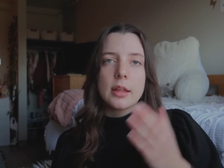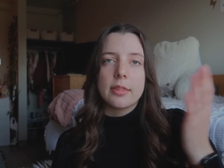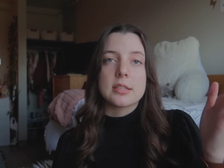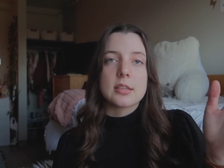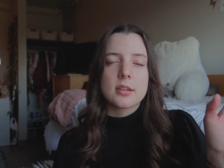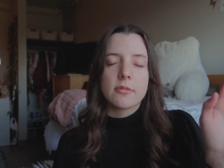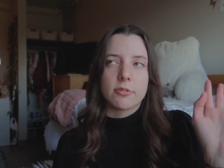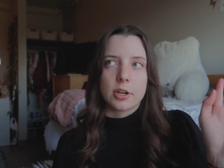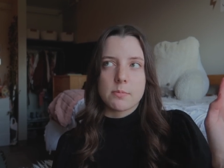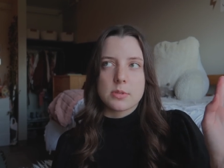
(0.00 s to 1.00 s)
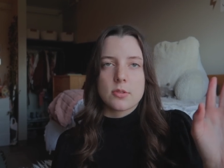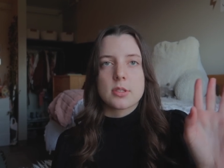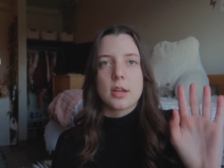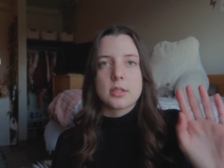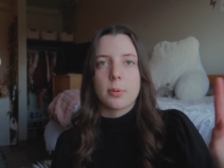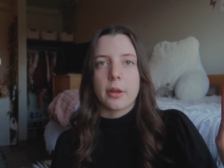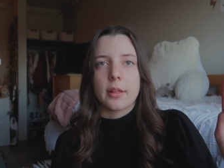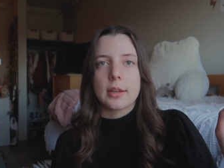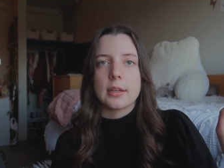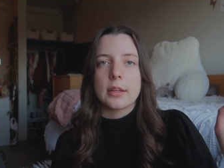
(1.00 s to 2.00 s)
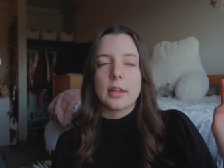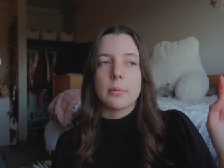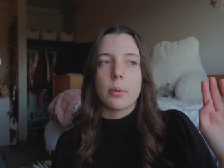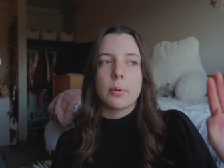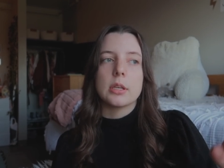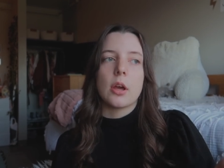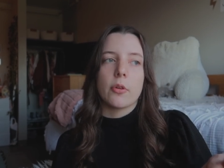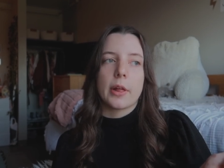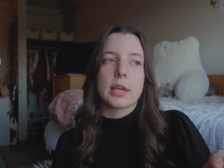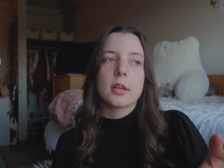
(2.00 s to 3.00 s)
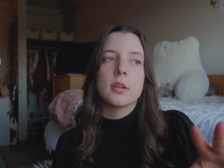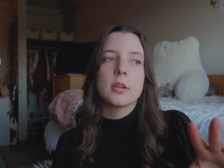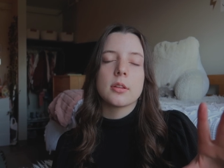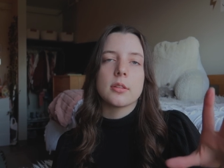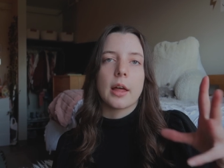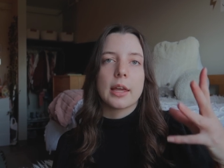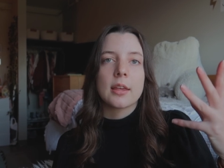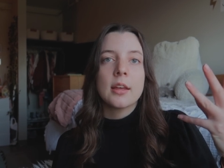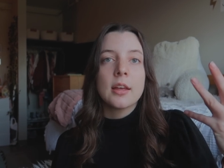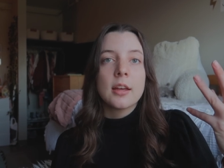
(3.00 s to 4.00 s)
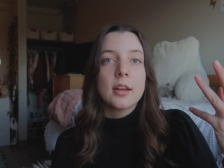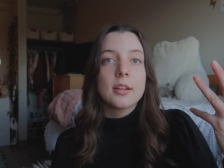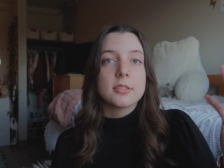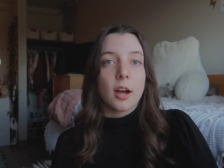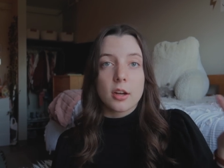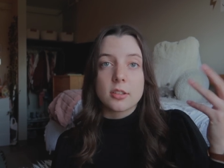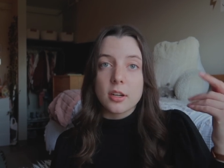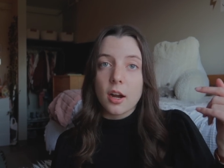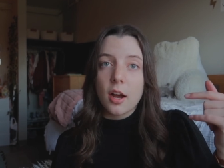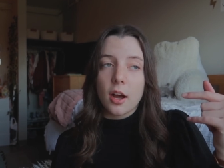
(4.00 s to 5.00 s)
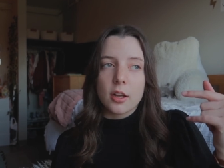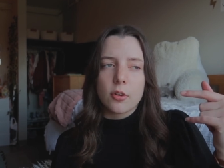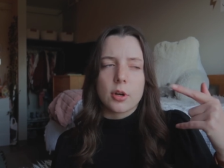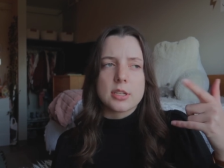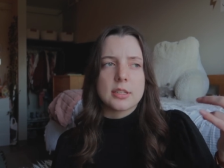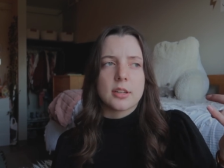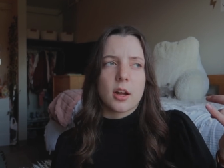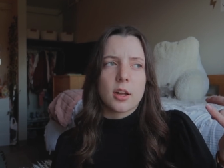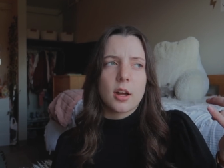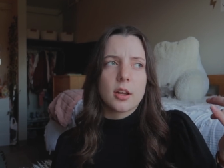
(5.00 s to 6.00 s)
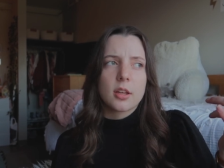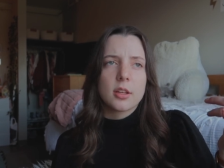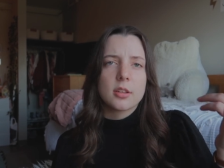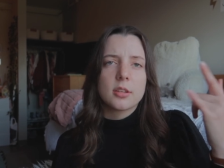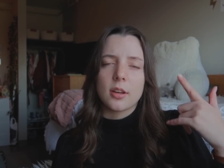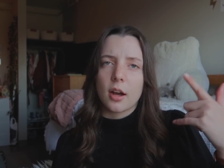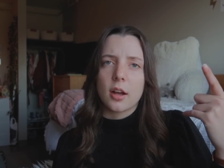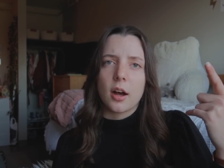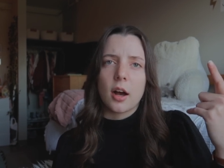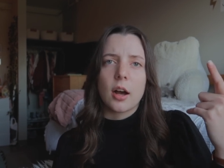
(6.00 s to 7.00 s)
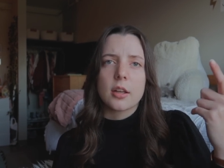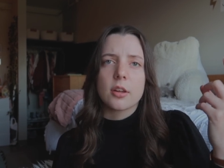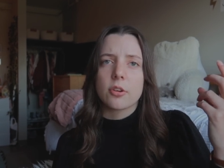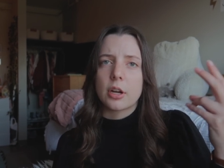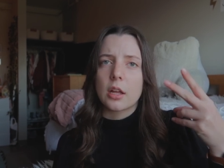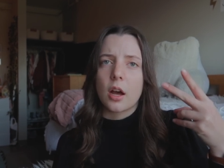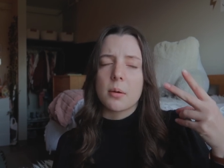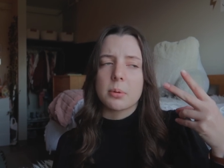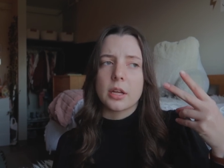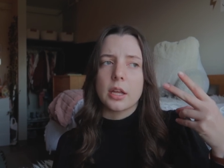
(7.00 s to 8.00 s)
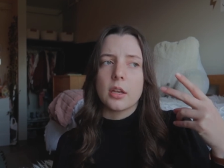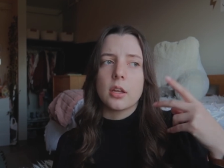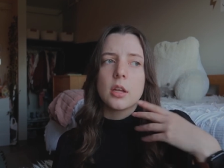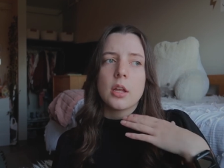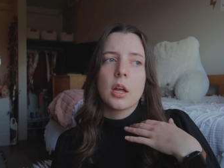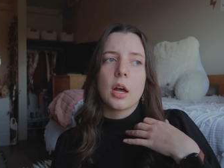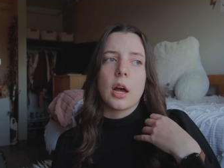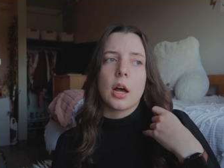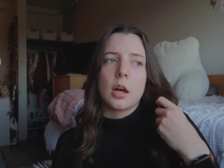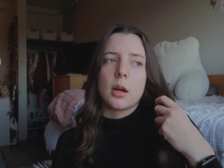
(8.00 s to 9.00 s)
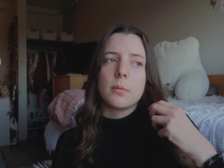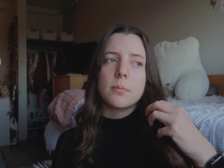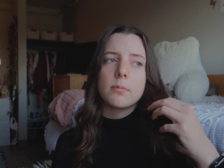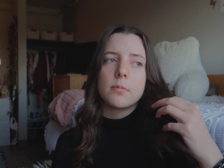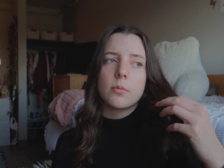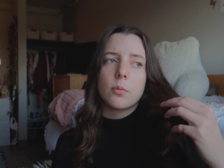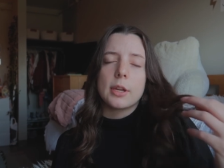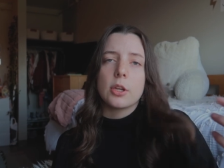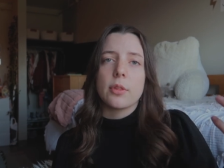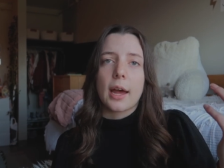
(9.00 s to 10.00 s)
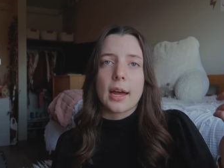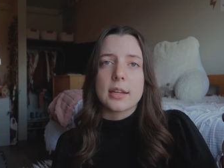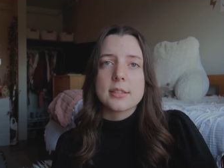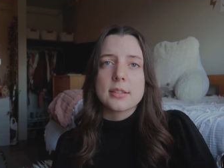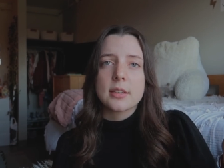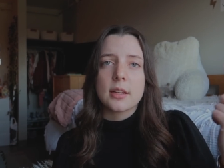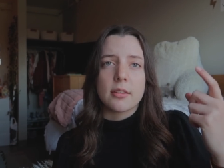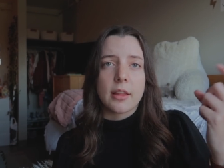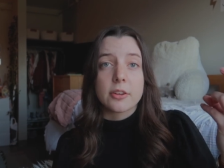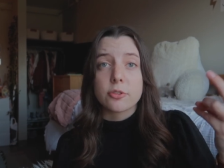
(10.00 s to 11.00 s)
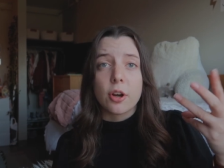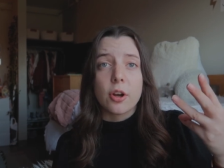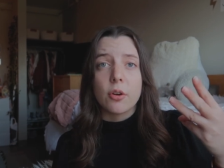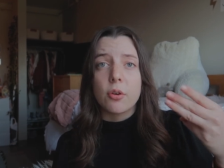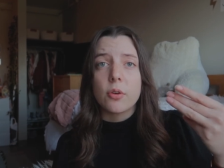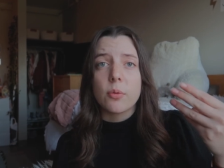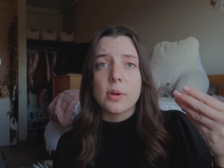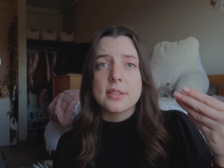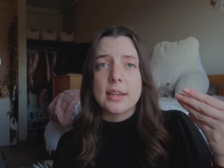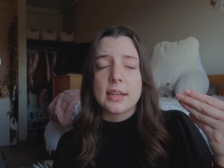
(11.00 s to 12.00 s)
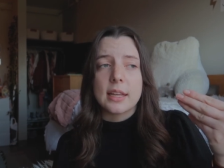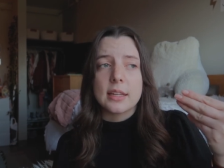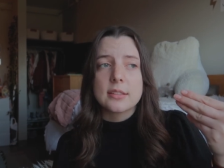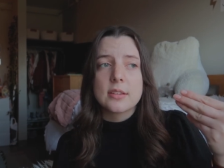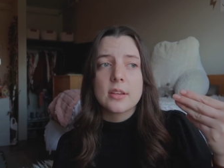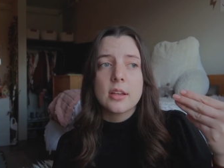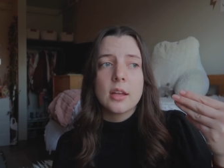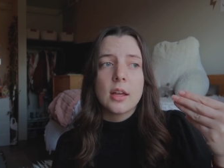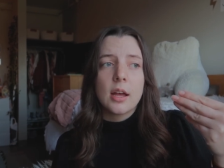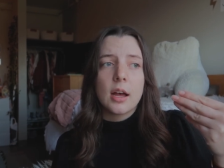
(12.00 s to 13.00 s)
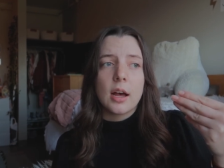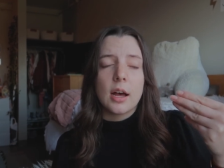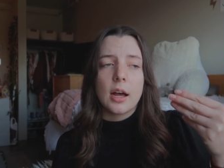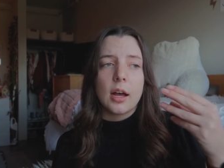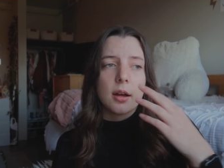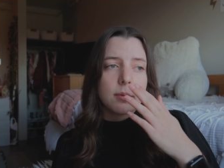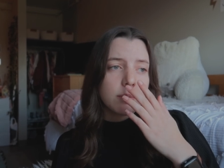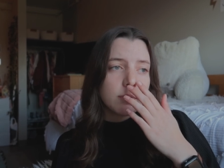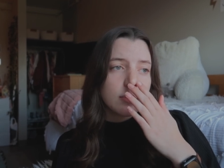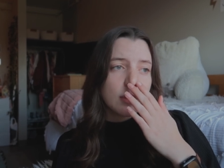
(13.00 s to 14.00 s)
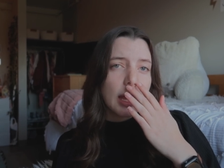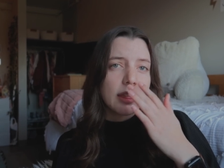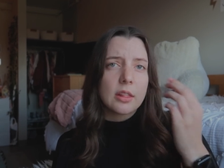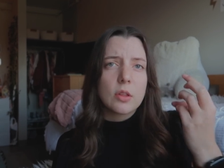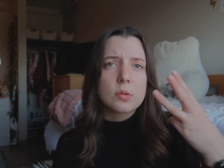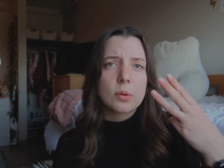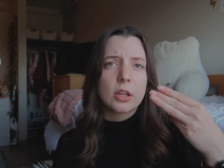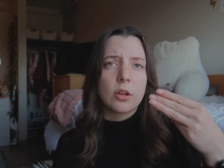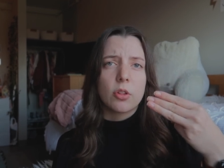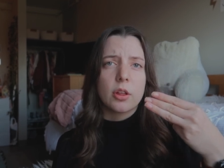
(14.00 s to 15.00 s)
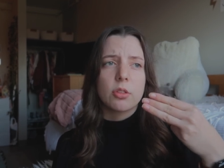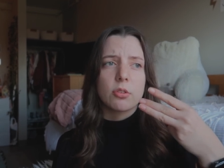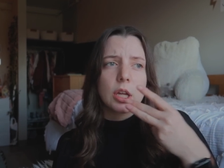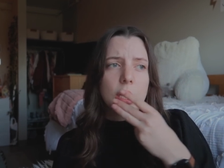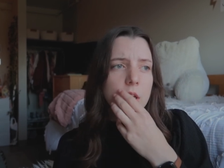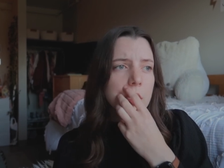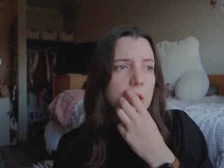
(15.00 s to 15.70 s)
this is confirmed so it's not spoiling anything but we know like like Dr. Ock or is it Doc Ock? Doc Ock, Green Goblin. Um, we knew that Electro was in it. Um, I think those were the only three